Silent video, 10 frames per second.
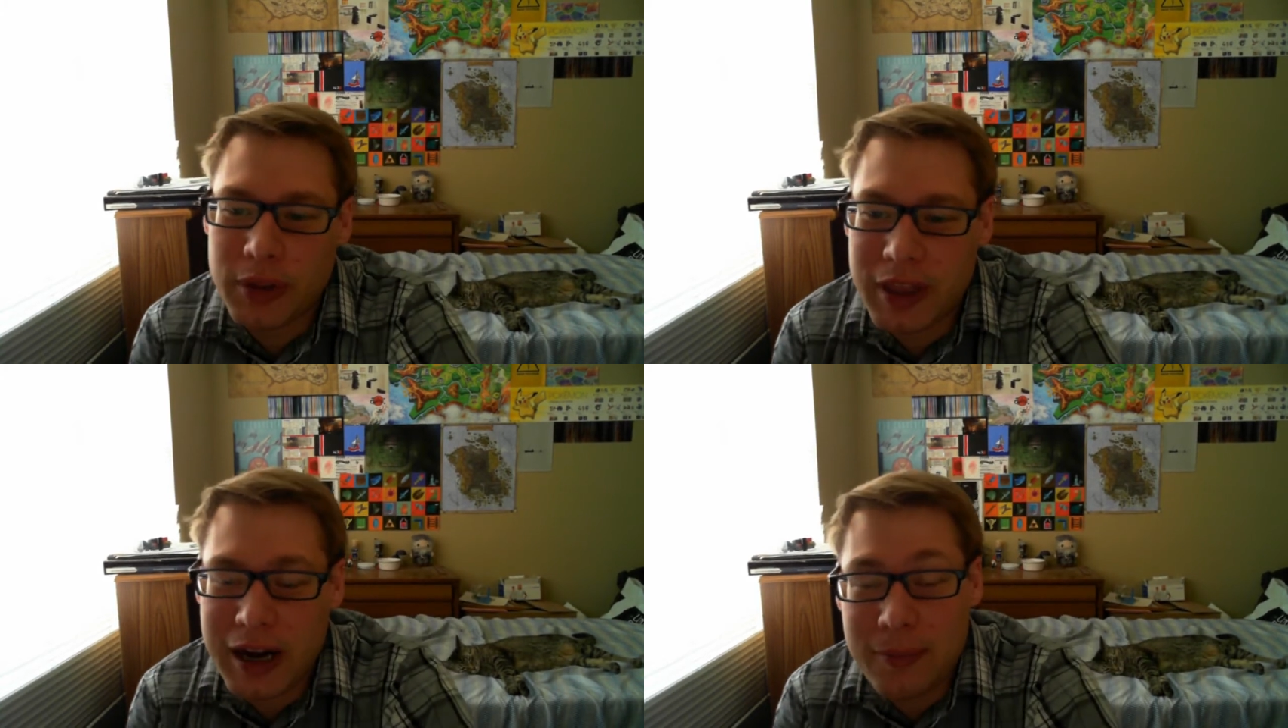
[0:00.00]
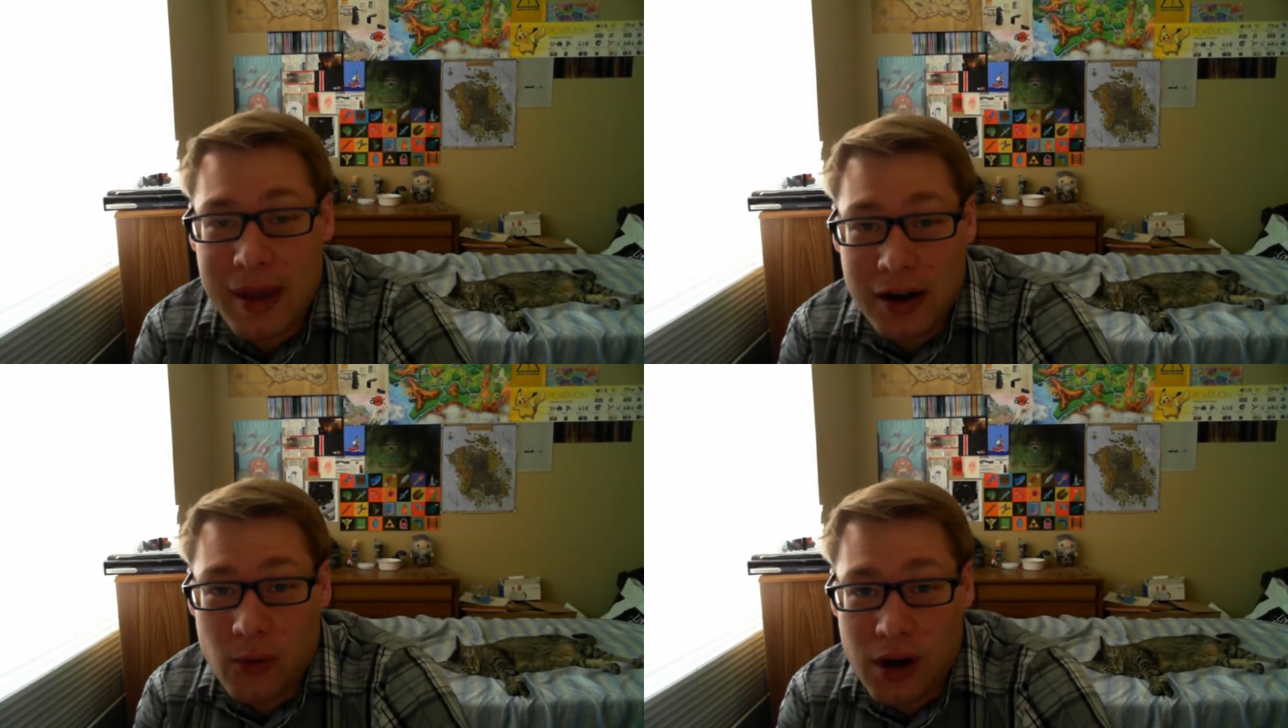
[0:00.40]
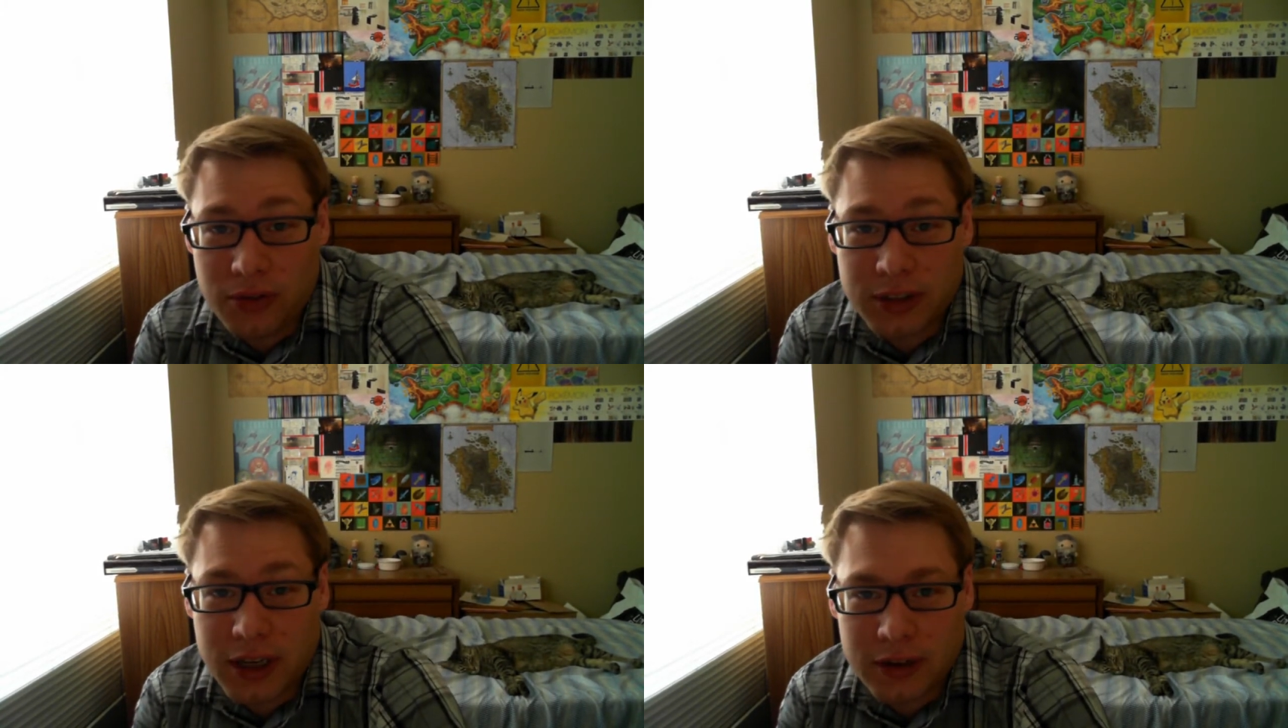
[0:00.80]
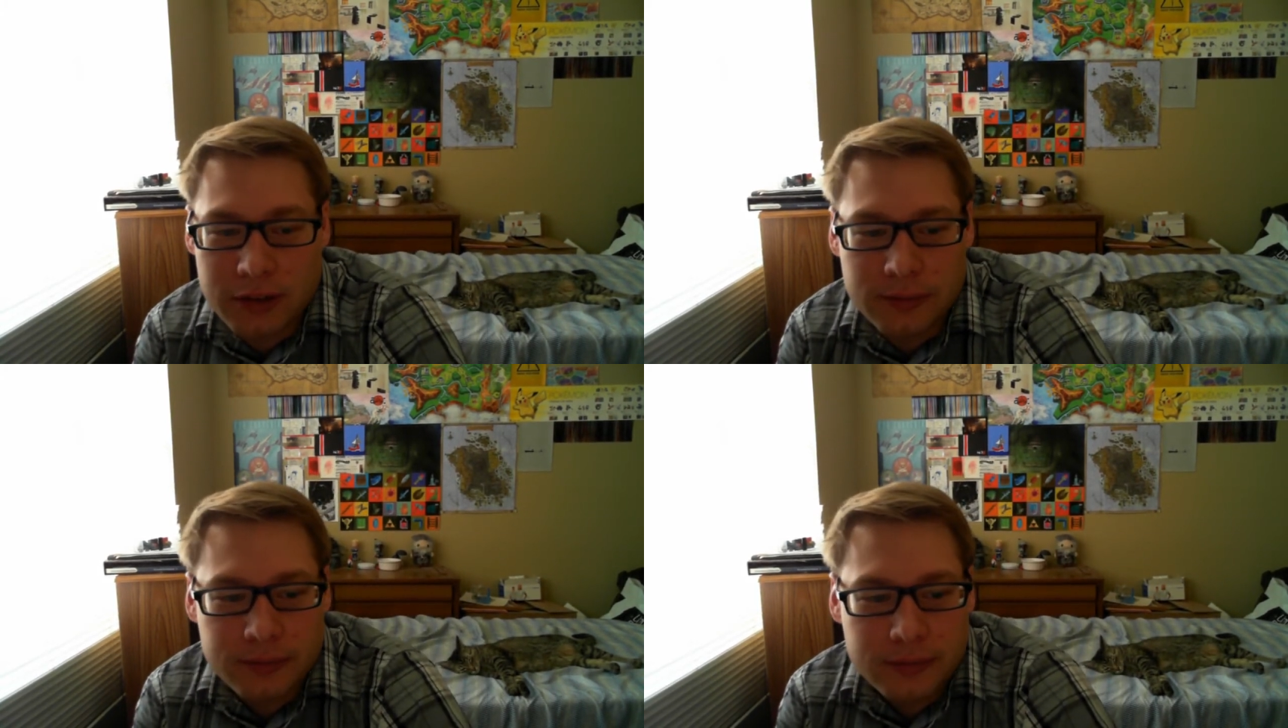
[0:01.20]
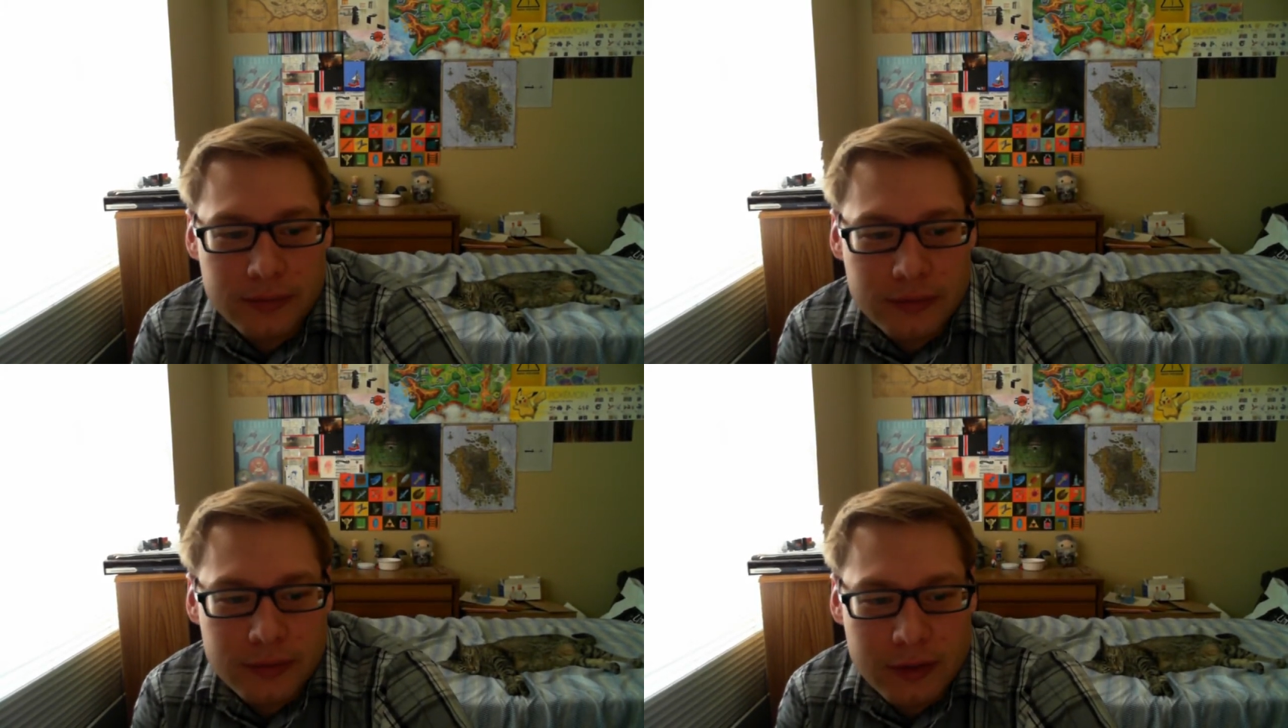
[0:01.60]
But then I made a waffle taco,
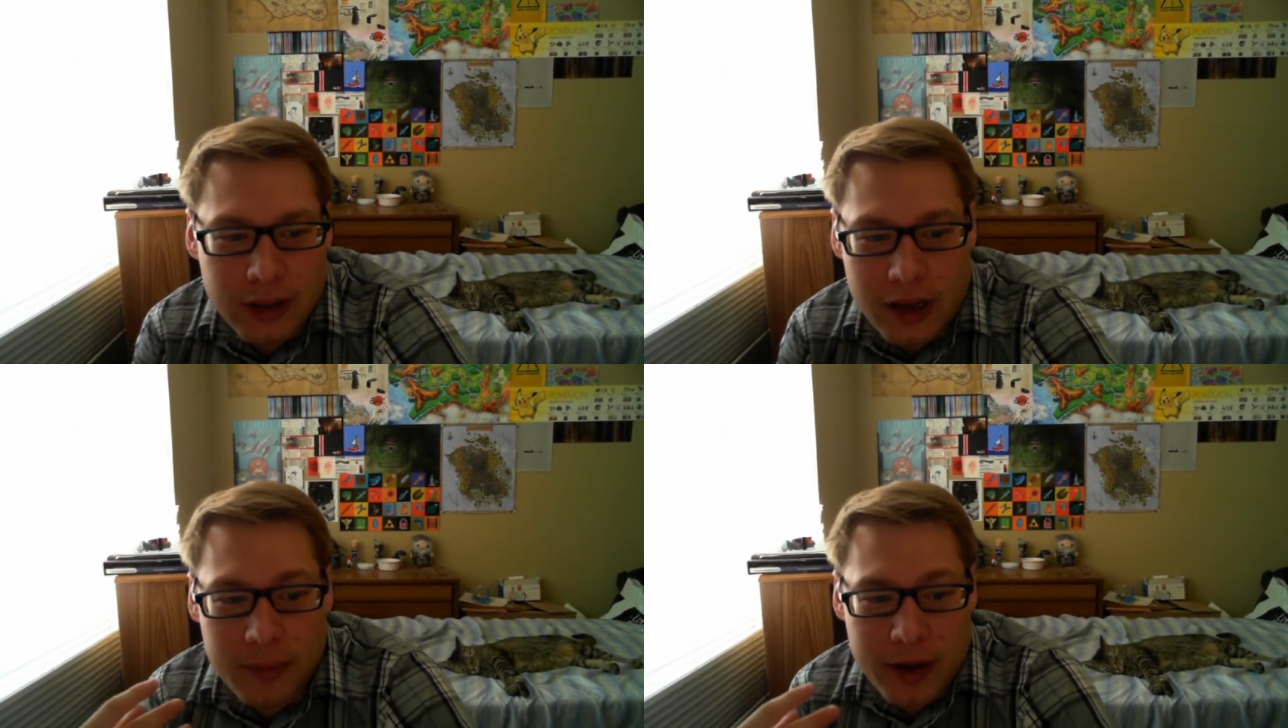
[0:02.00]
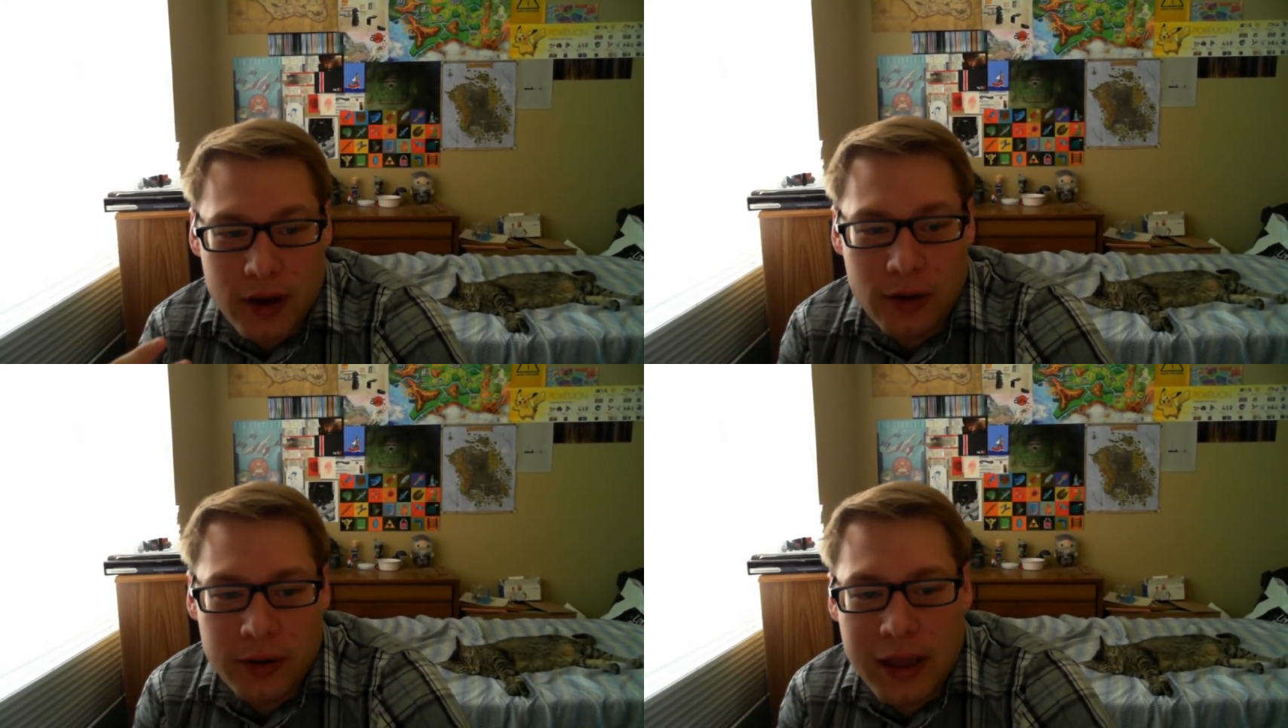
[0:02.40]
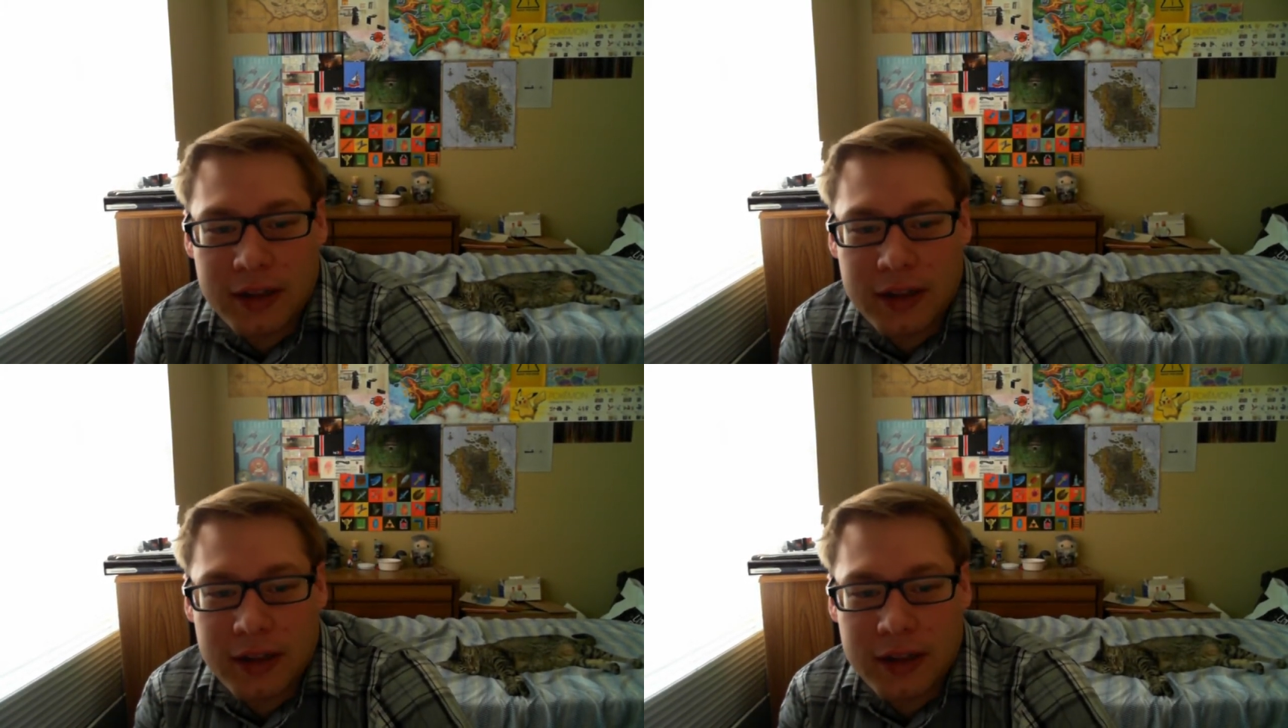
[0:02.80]
like on my own,